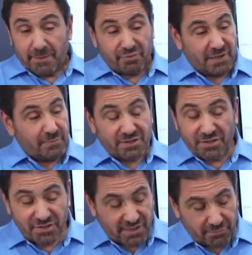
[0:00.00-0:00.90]
pretty much
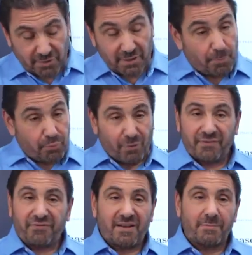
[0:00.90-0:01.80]
in general, a
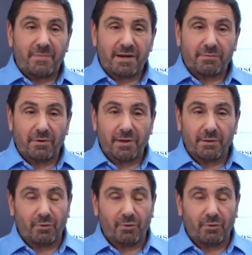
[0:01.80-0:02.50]
0.5 micron